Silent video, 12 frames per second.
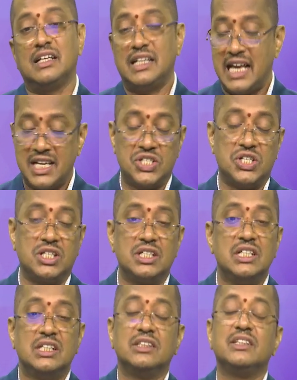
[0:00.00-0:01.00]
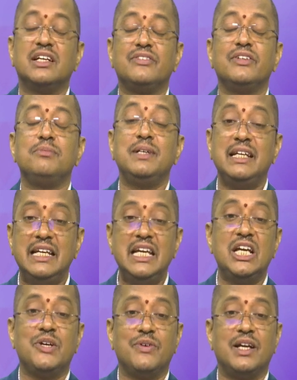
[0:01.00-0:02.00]
action, there will be
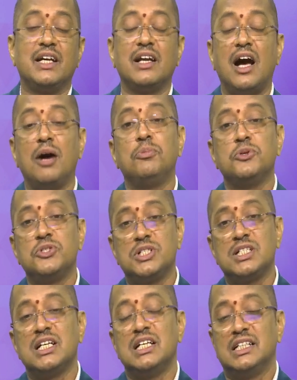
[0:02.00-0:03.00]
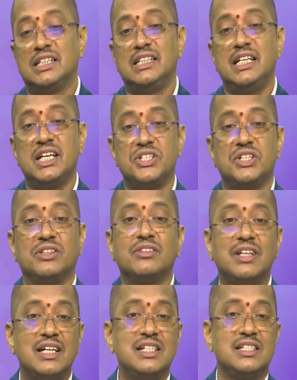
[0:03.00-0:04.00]
equal and opposite reaction.
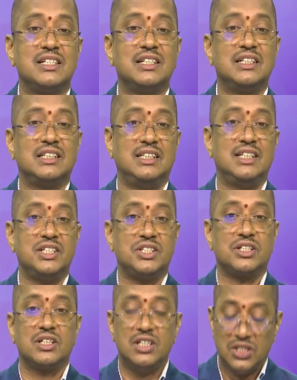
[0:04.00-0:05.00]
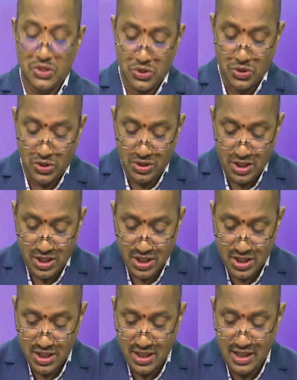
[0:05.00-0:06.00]
That's a relation. So this
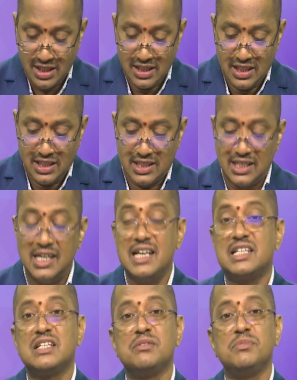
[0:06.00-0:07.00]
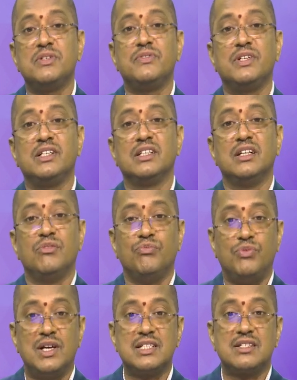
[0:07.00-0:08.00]
is a relation between
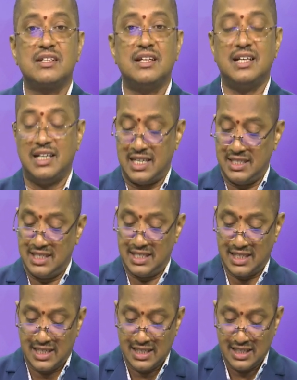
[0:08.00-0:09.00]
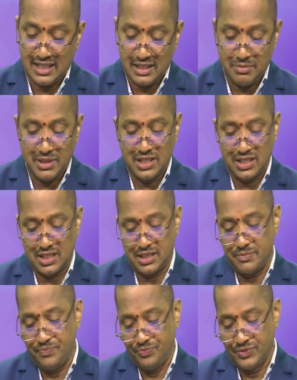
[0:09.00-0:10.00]
first law and second law. I mean, it's a